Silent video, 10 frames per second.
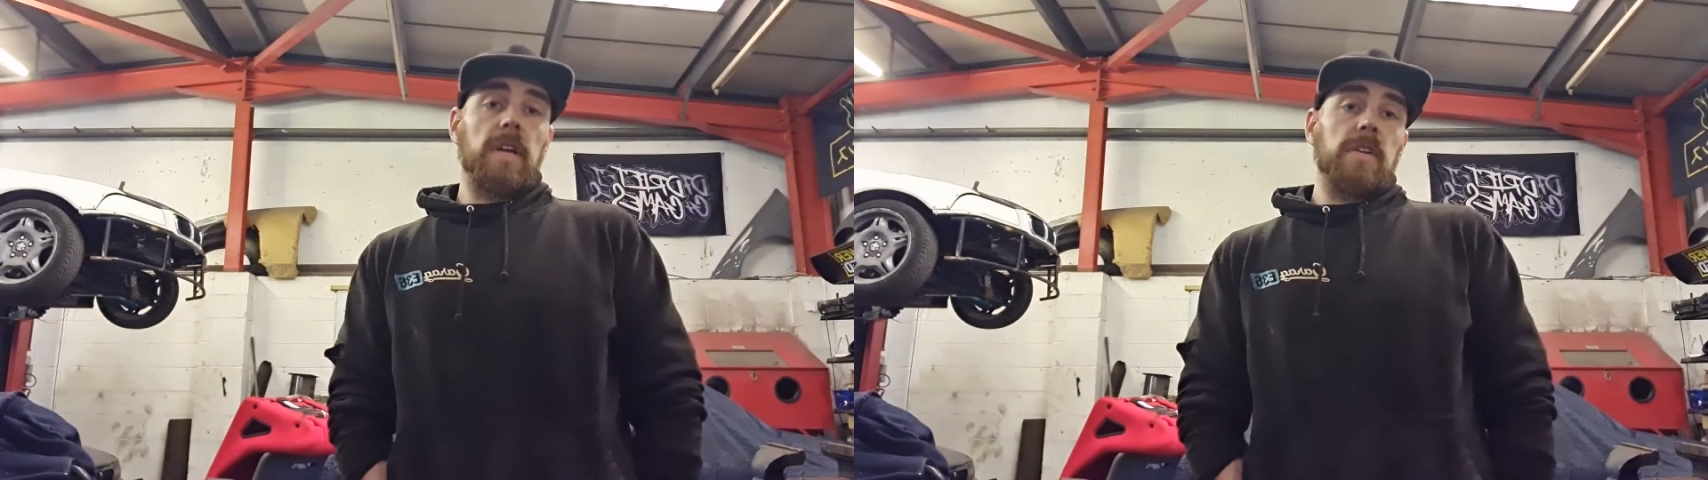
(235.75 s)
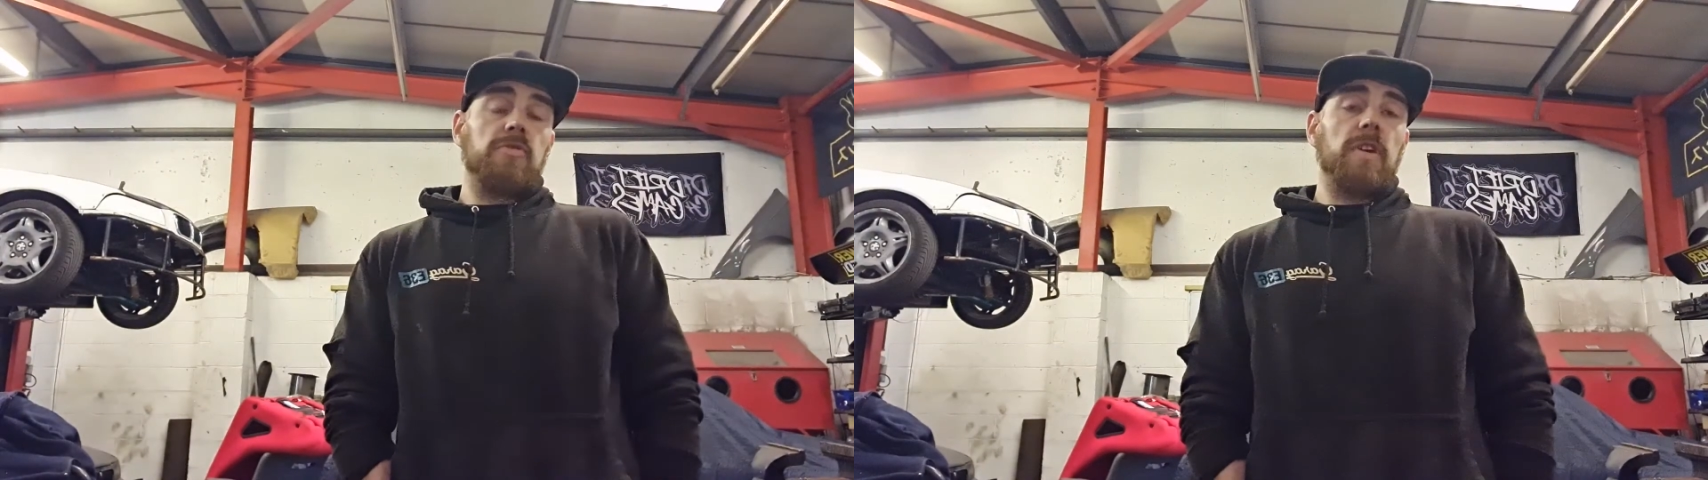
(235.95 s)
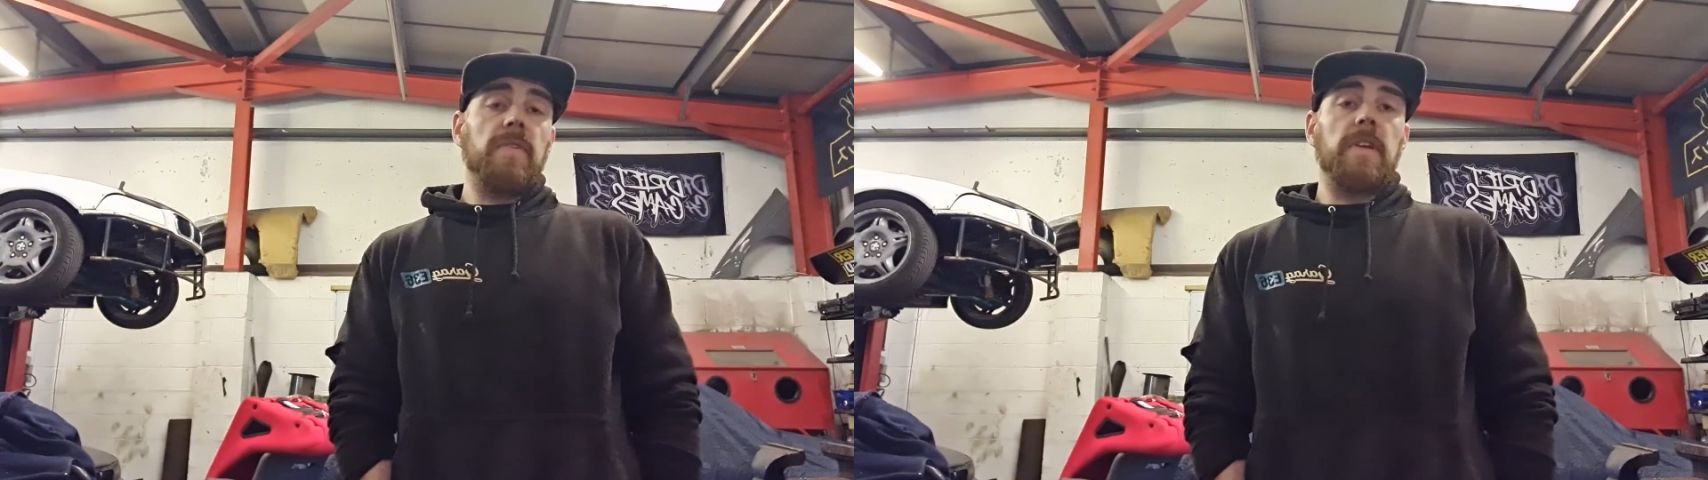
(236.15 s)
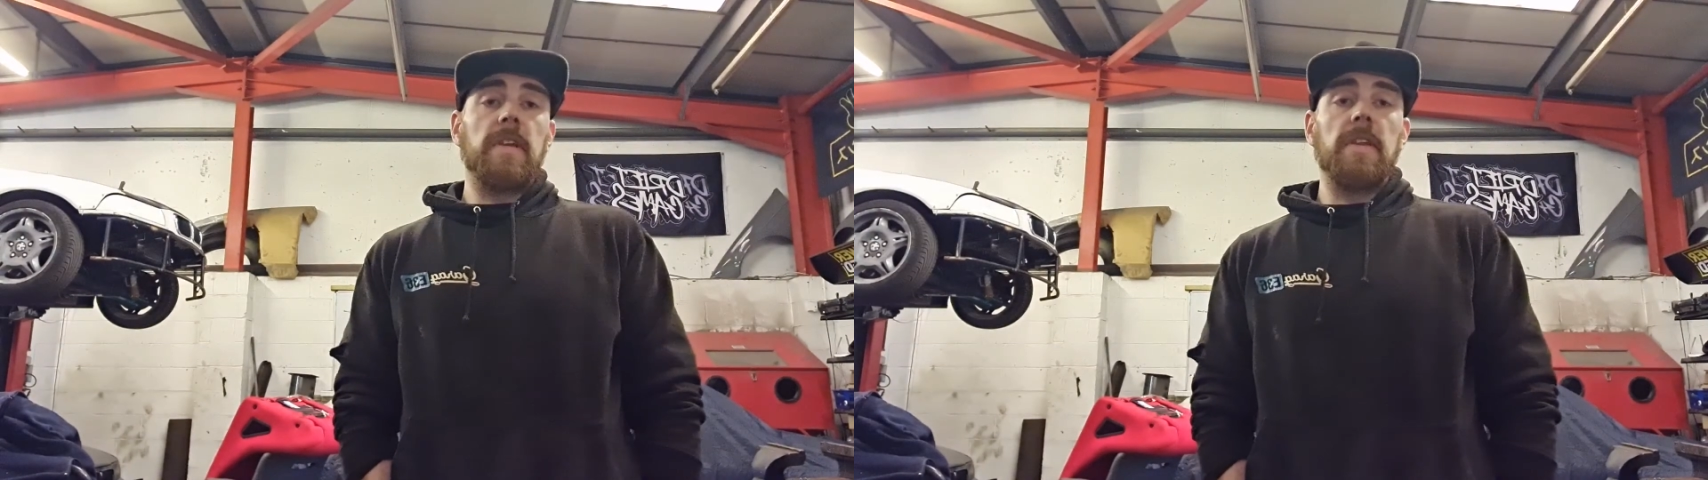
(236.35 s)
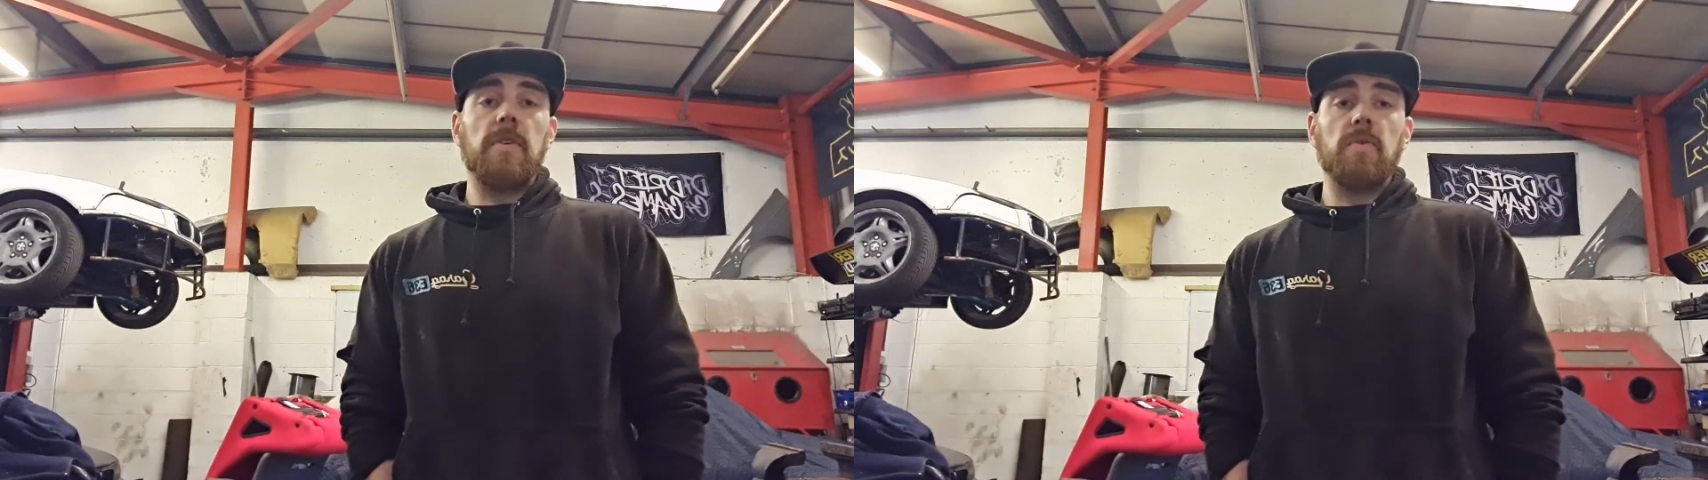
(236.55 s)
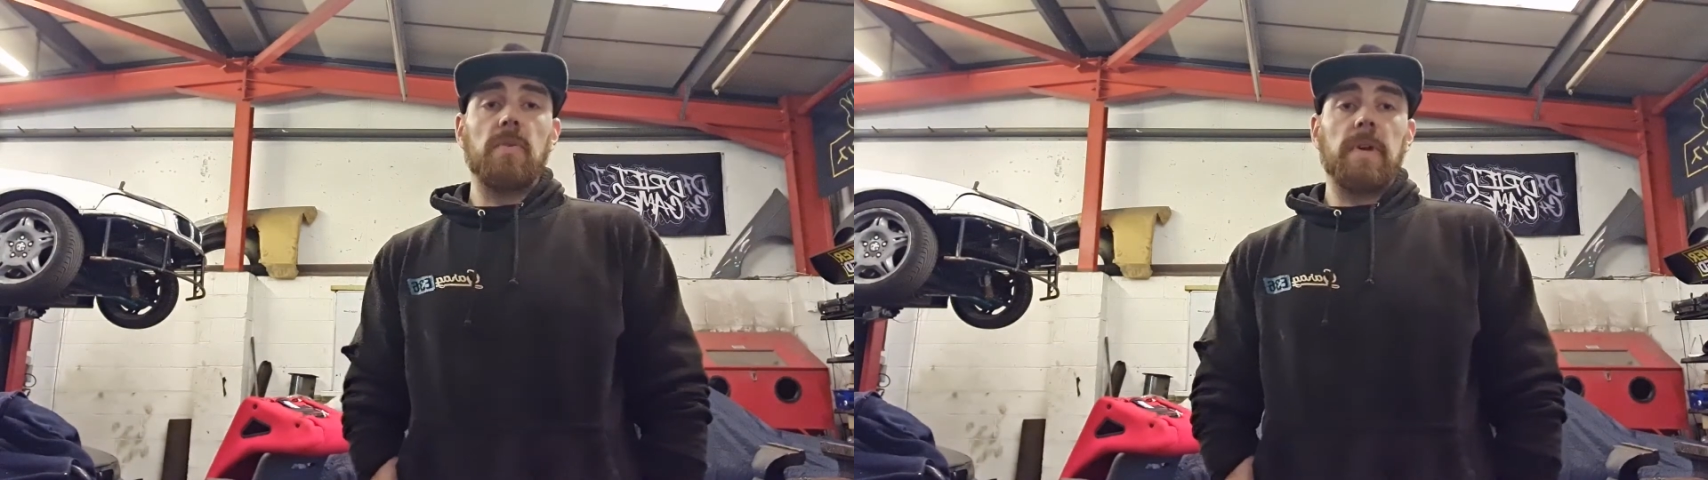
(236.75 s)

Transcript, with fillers: I can drive it into the unit